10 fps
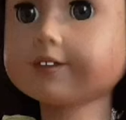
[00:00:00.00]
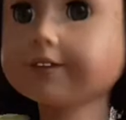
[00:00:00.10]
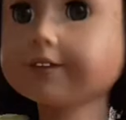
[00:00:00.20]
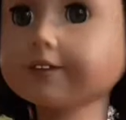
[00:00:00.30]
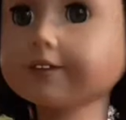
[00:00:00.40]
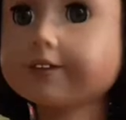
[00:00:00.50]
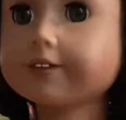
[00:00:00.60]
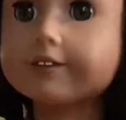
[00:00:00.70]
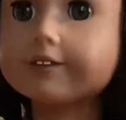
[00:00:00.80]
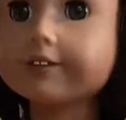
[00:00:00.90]

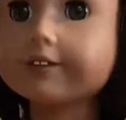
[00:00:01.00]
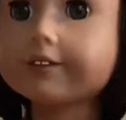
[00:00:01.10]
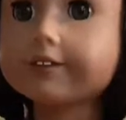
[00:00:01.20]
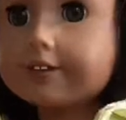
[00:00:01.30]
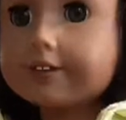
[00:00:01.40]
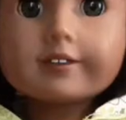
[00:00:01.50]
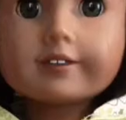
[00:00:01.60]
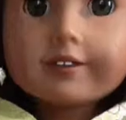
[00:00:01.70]
[no speech]